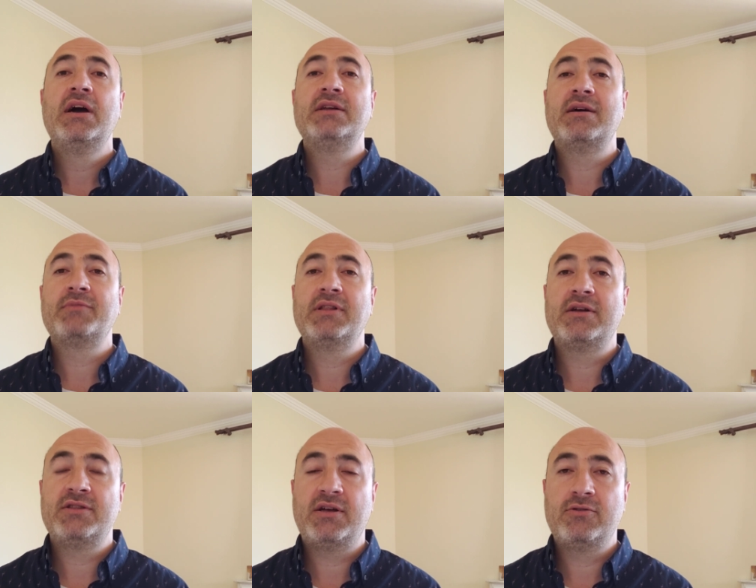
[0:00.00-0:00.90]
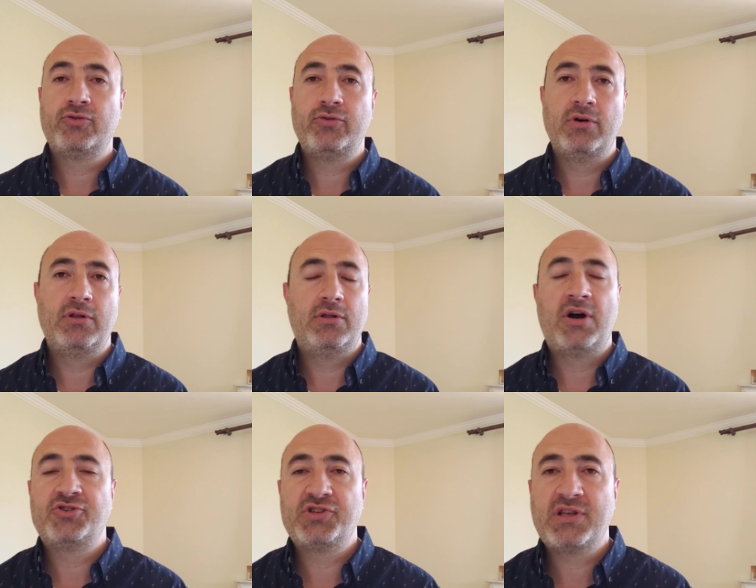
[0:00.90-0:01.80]
And I'm glad that the
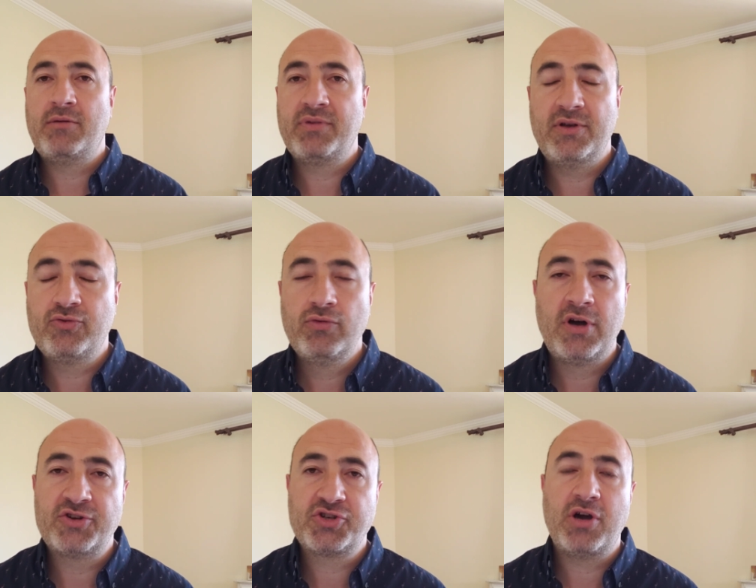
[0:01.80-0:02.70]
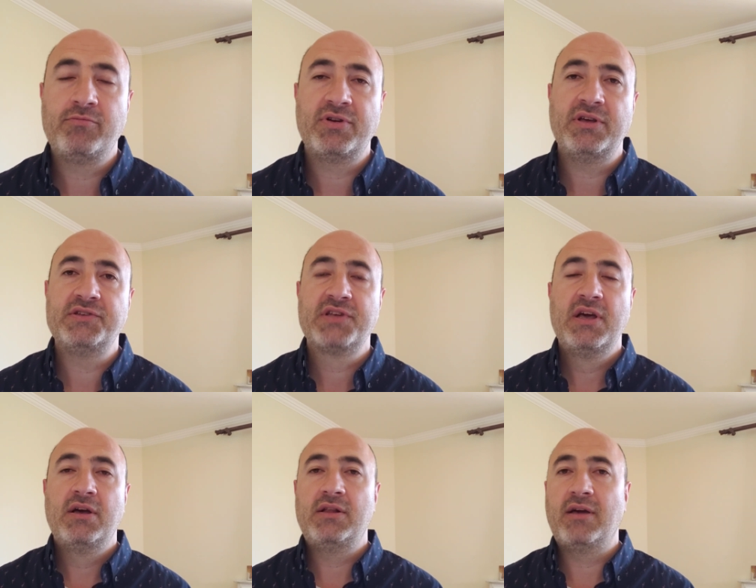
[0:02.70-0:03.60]
largest company, two large companies
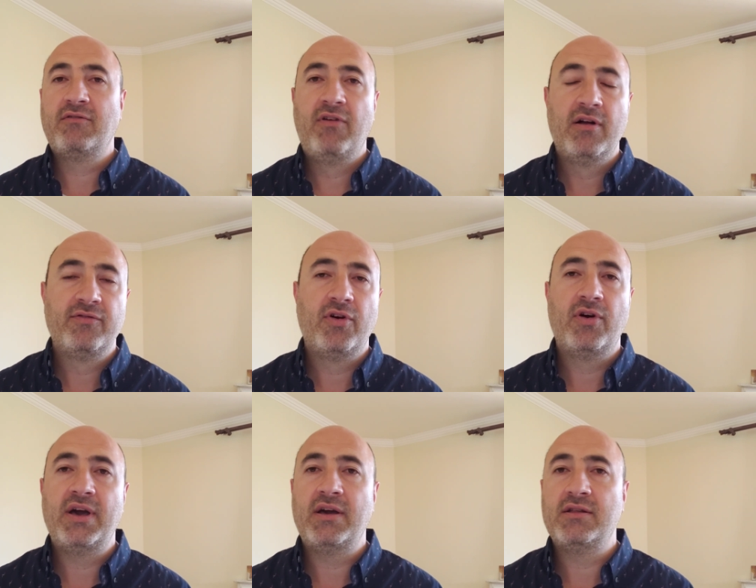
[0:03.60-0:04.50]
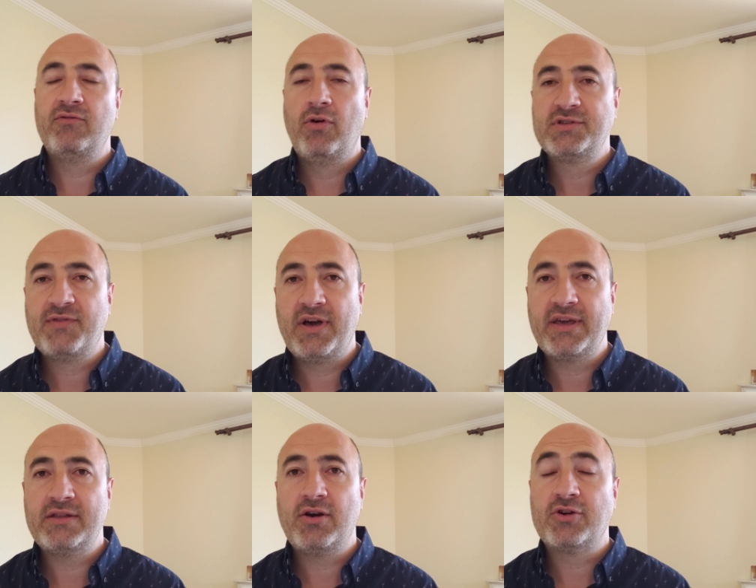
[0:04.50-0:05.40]
like Volvo and
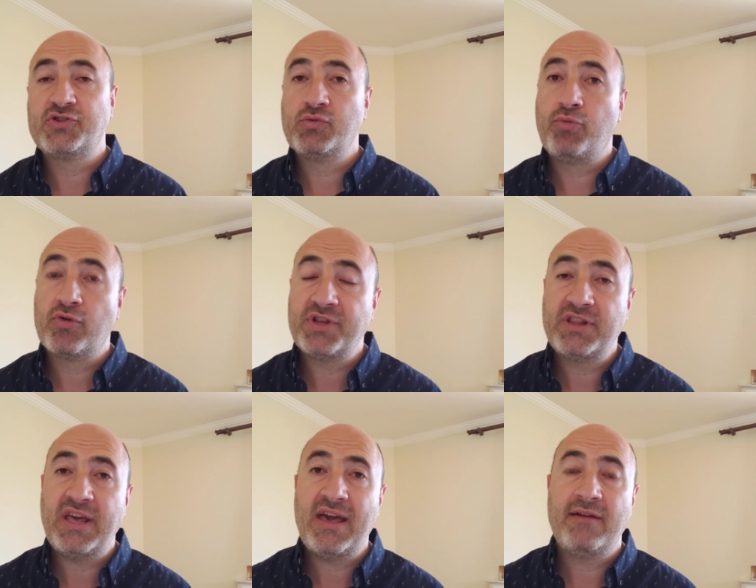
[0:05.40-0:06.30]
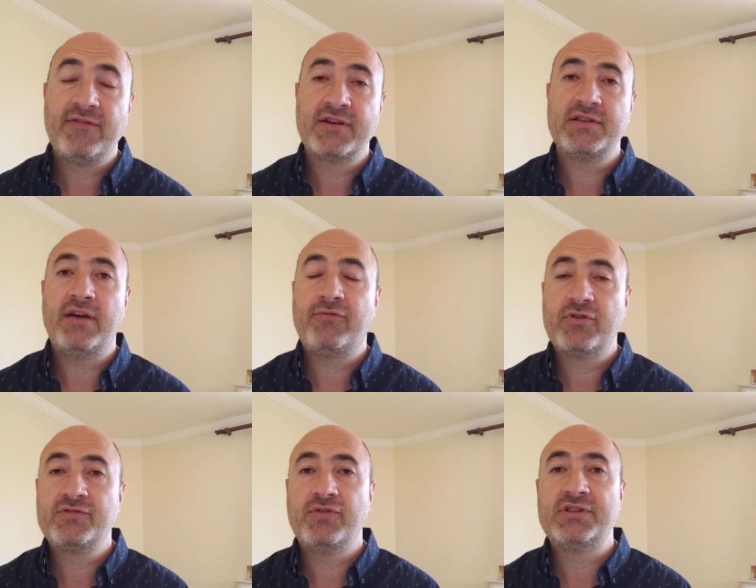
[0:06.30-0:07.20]
Volkswagen are supporting the effort,
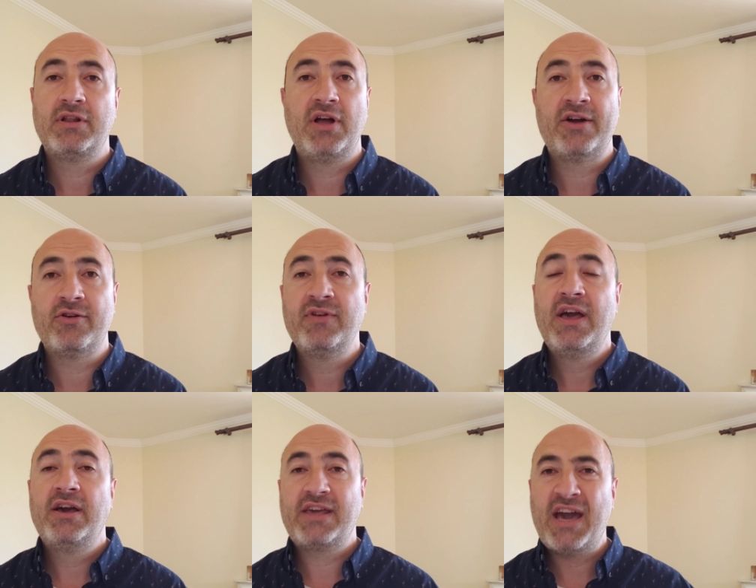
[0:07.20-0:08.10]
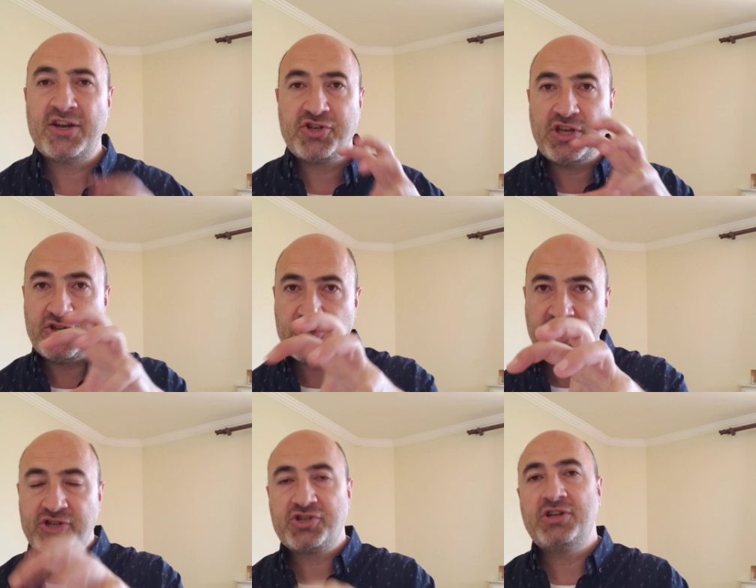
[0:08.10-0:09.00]
effort with a lot of cash
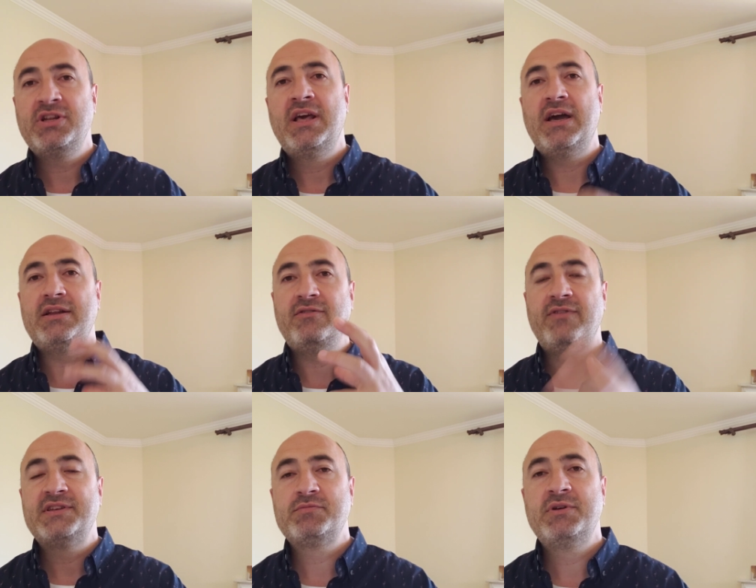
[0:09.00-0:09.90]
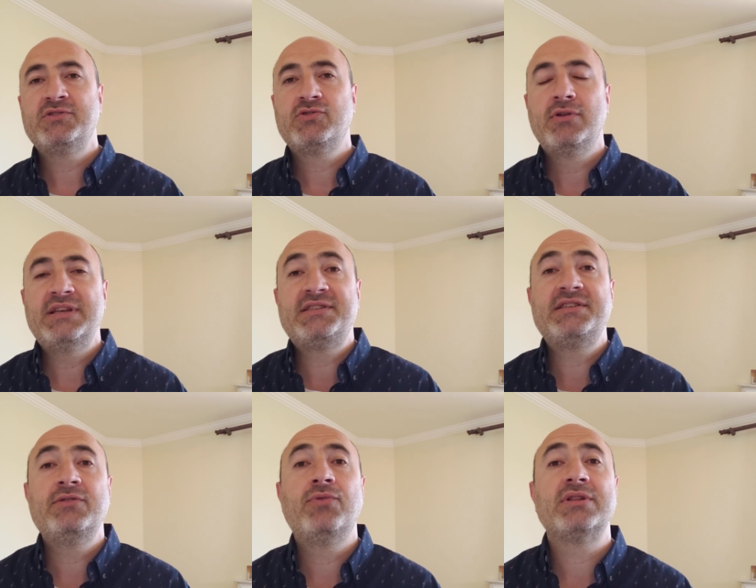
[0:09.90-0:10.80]
injection and investment. So let's
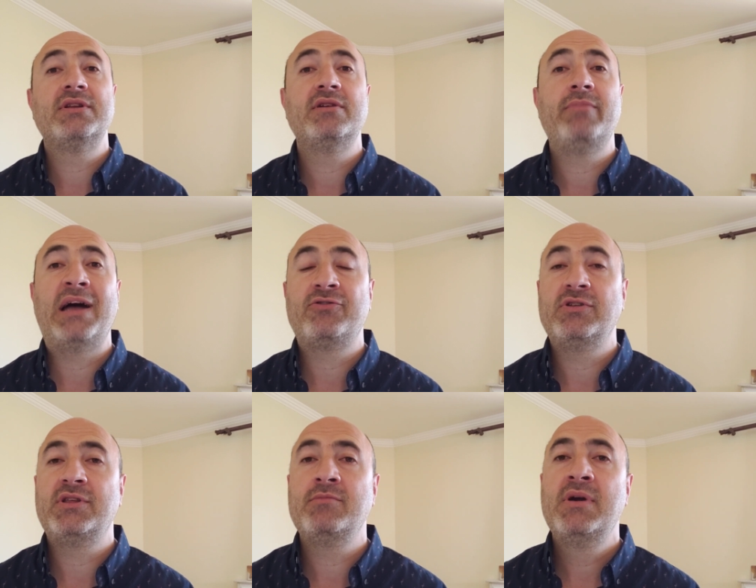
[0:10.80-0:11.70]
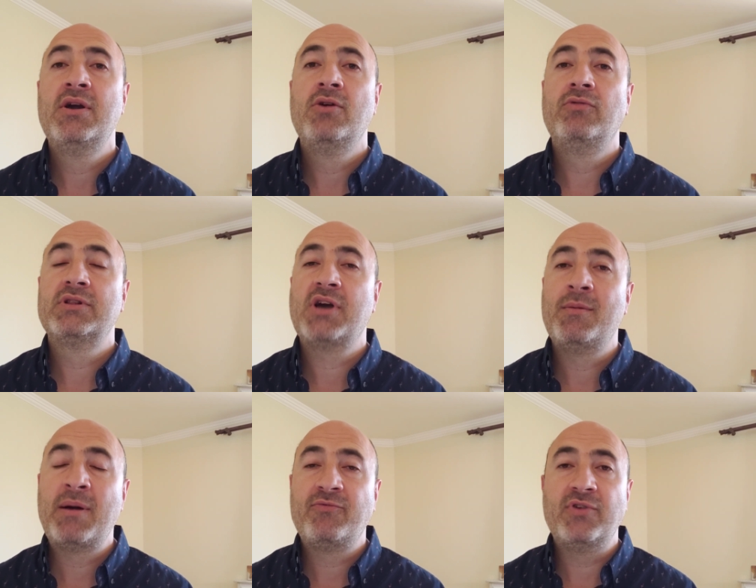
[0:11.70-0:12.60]
see what their battery team will
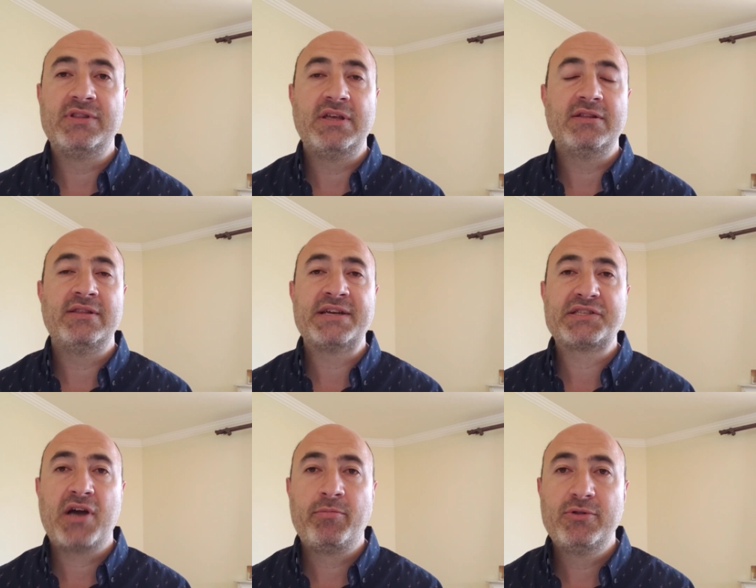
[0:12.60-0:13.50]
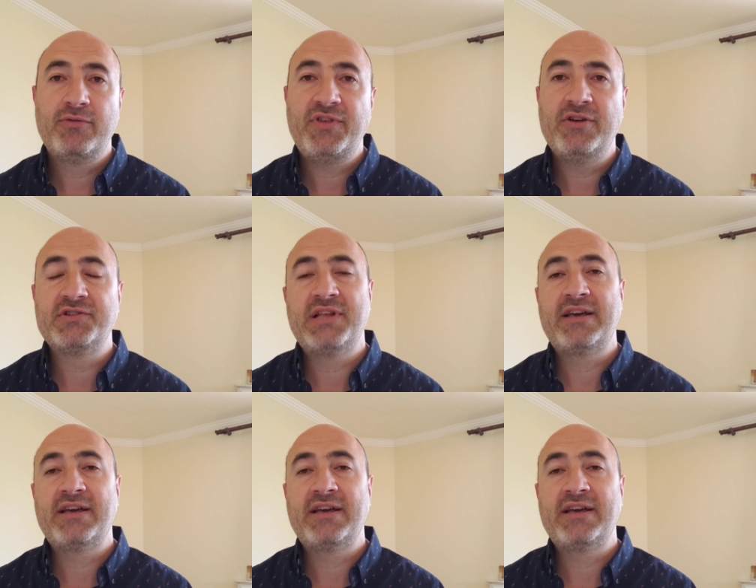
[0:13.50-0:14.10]
come up with in the next couple of years.